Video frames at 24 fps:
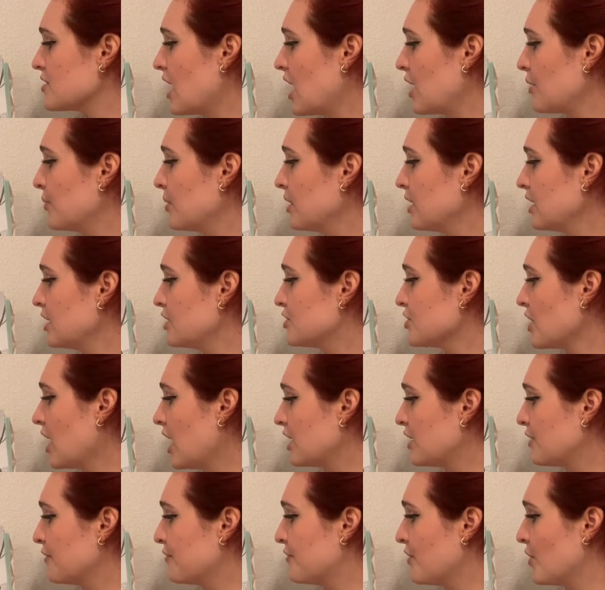I really tried
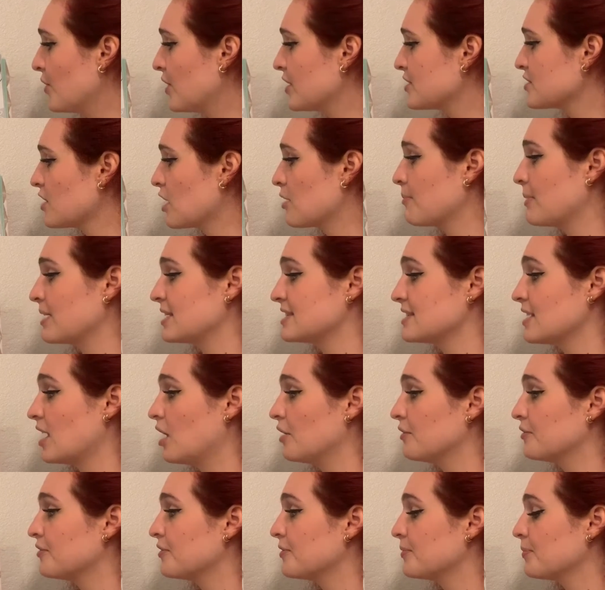to focus on
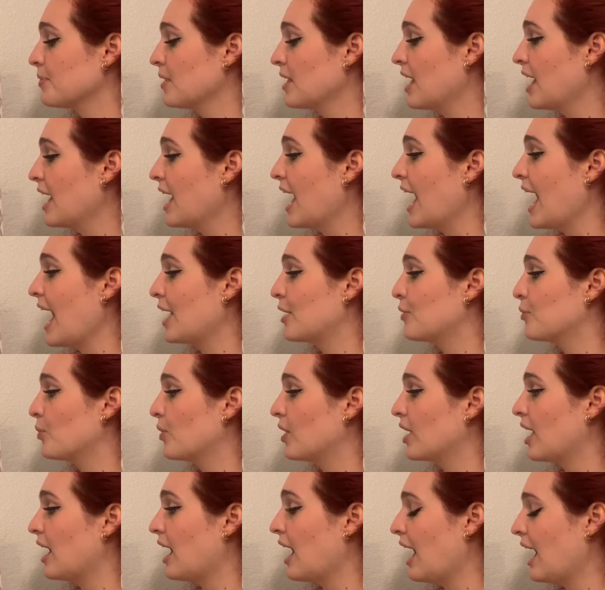myself and
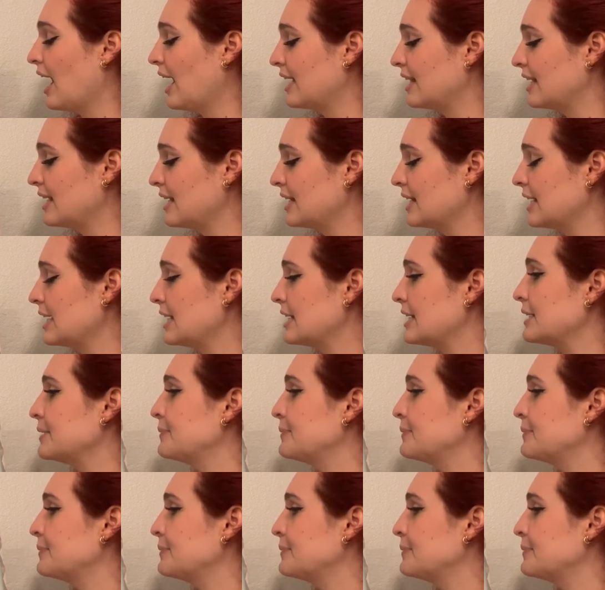what I needed.